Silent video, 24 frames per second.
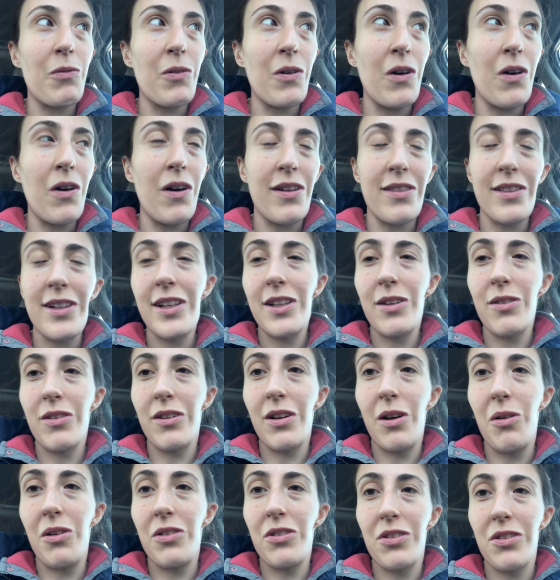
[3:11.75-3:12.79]
I think you can
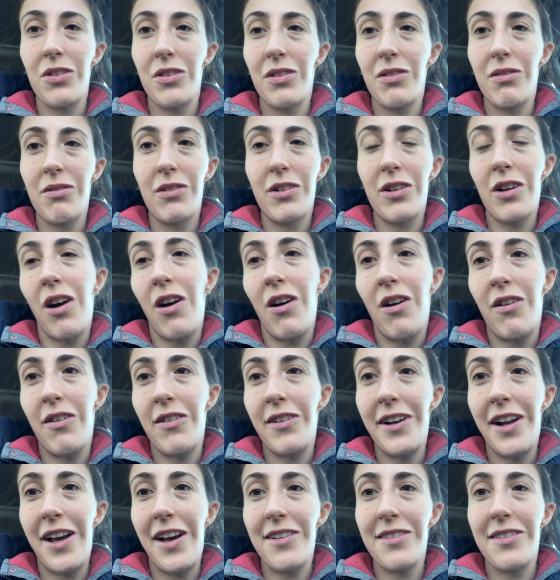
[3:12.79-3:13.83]
always just call
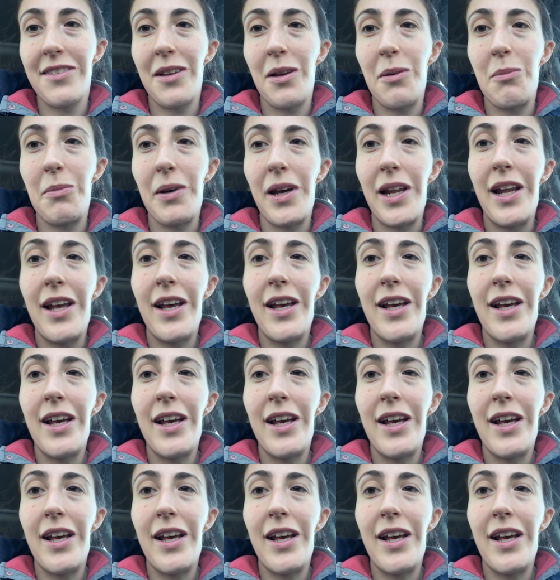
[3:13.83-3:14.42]
and ask them, but